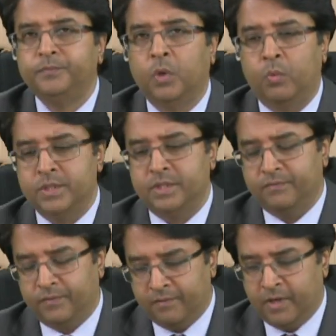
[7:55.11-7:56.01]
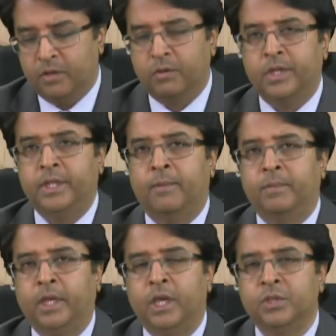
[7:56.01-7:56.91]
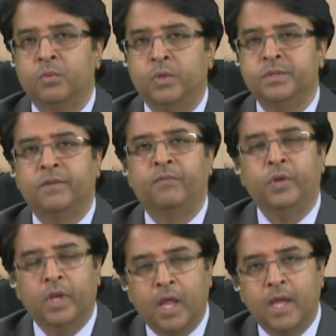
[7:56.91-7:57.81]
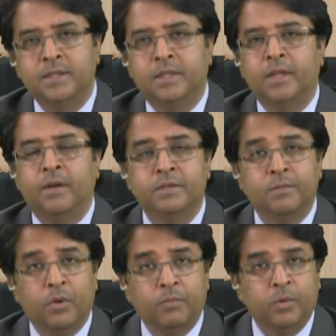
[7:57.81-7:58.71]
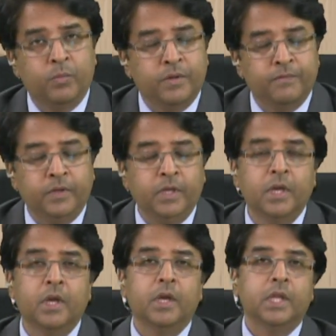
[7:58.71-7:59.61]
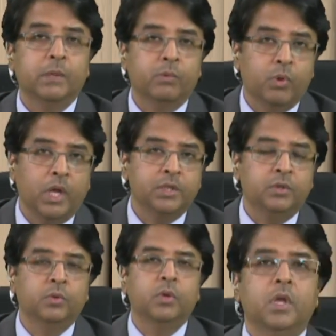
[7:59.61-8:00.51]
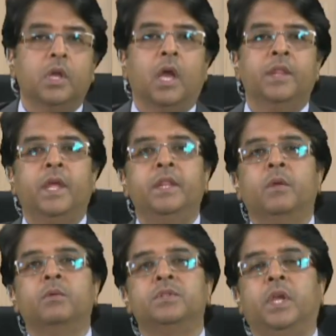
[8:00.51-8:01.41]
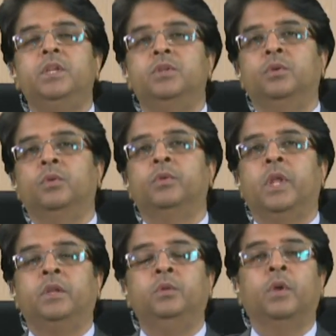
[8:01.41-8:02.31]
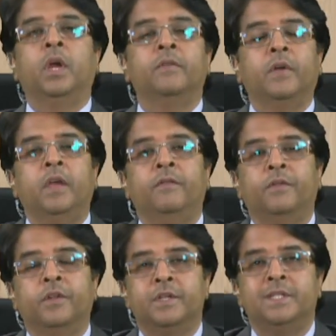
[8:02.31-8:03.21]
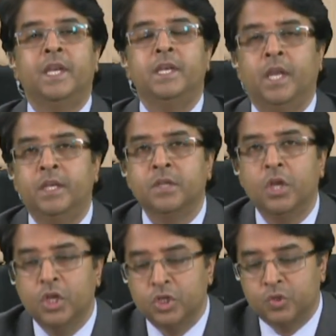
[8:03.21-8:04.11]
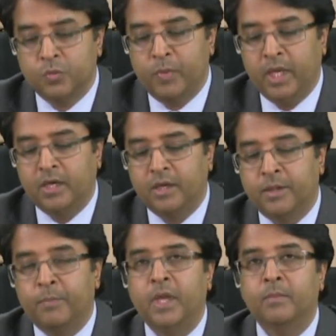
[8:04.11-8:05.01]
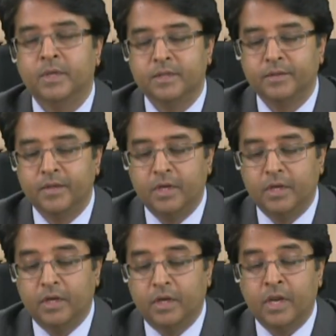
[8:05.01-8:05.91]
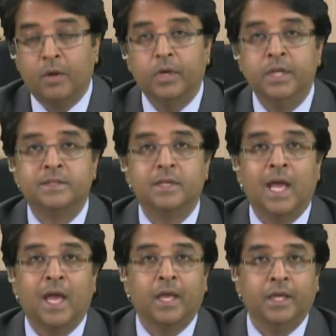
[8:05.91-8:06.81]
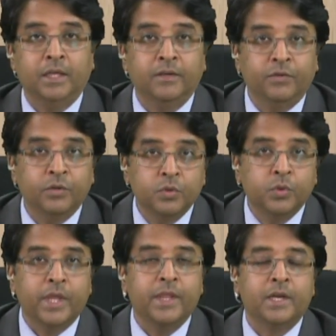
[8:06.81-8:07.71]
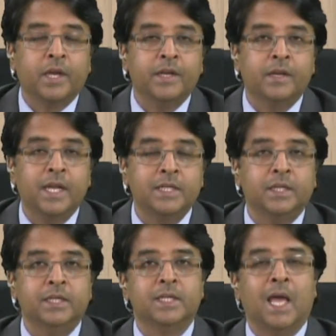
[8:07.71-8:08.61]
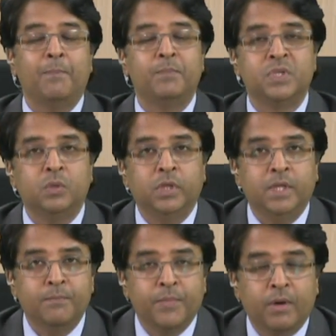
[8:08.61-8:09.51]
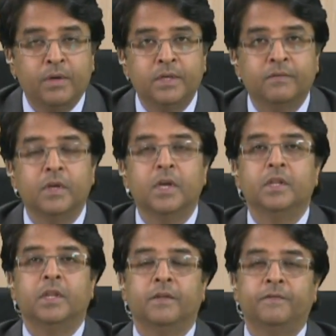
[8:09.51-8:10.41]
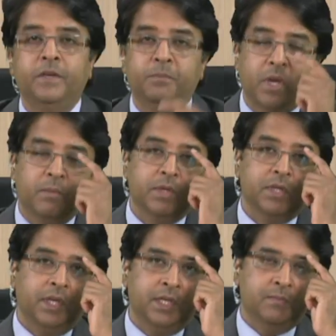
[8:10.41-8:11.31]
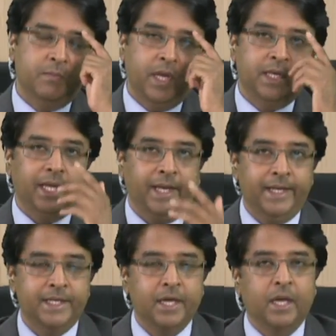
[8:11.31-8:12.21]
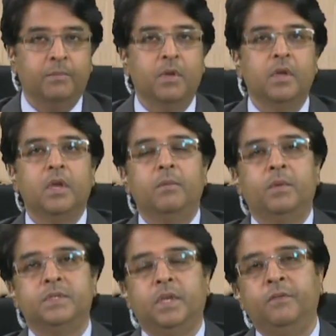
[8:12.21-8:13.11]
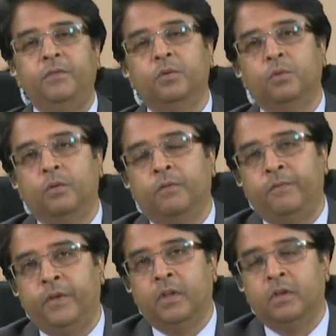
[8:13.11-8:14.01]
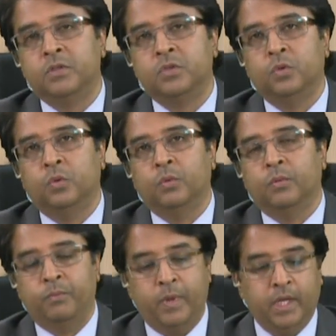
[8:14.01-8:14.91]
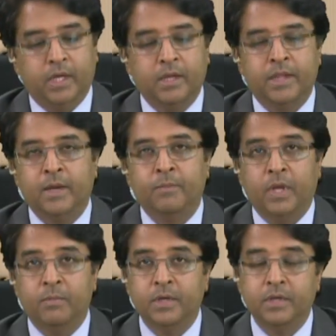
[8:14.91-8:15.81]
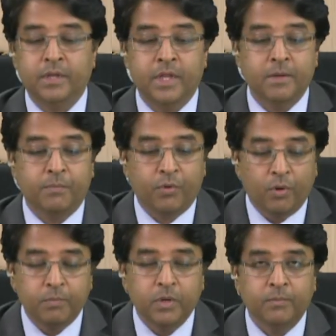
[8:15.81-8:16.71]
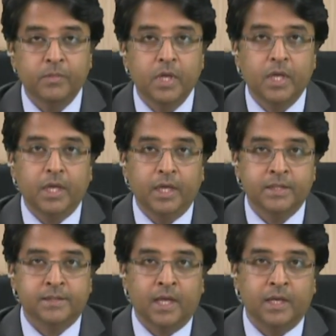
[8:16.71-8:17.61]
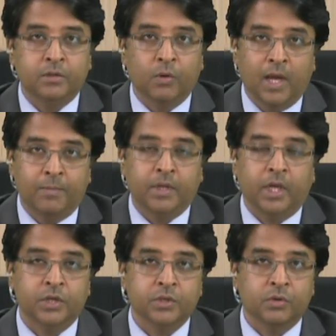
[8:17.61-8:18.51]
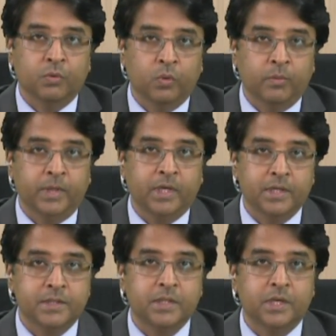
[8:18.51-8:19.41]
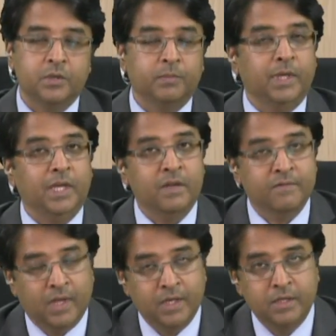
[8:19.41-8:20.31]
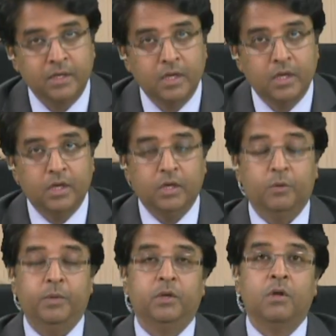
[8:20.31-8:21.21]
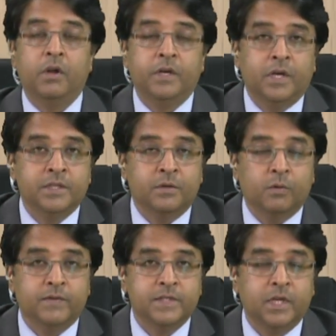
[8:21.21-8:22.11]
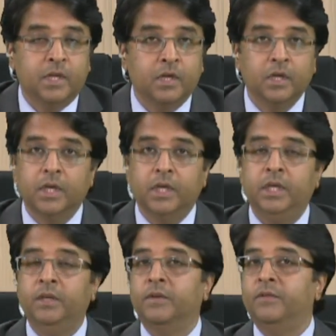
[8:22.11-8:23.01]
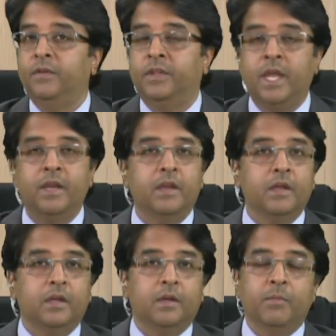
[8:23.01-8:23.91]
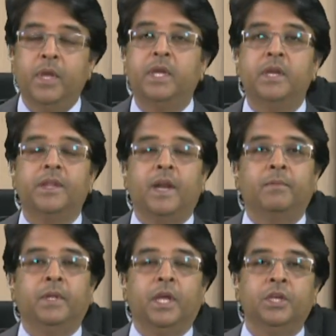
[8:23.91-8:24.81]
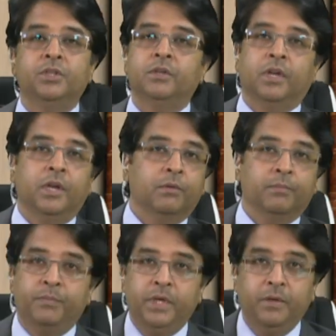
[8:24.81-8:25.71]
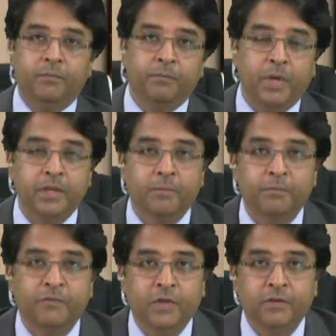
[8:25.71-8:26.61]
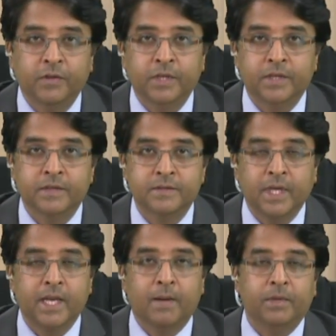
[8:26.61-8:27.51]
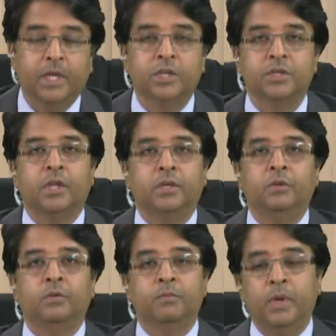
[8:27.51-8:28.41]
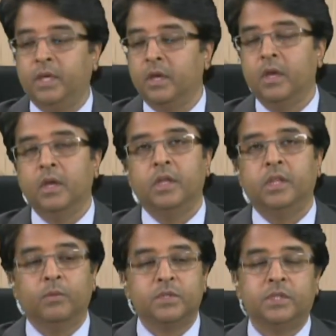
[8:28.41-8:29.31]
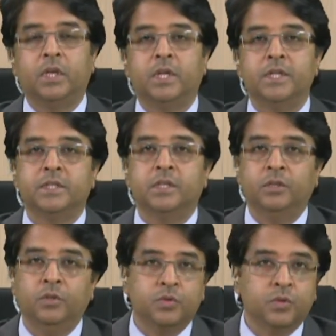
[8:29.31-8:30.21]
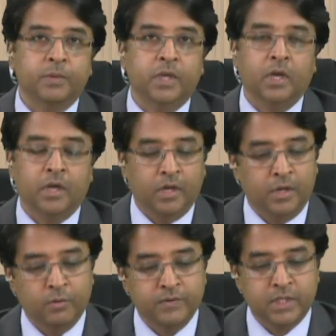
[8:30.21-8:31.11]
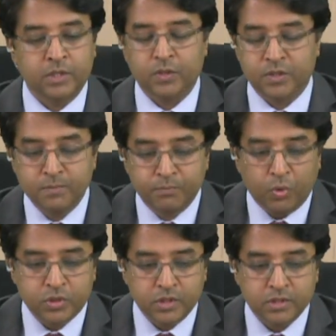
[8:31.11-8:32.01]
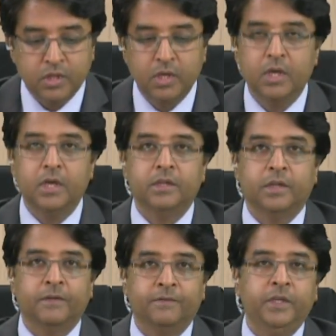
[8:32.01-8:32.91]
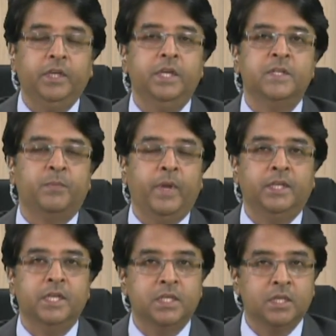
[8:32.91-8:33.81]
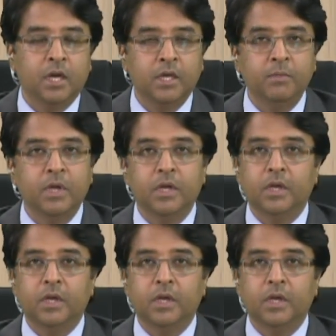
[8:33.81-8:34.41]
Once they've had a look at the application, once they've realized that there is a problem with the fee, they will write to you, and then they will say to you that you have a further 10 days to make the payment. Now, if you do get that kind of letter, it's absolutely imperative that the fee payment is made in time, because if you fail to make that payment, then the problem is that your application will be considered to be invalid. You'll be regarded as an overstayer. Even if you then make another application, pay the fee for the second application that you make, they will still consider you to be an overstayer. So it's important that the fee is paid in time.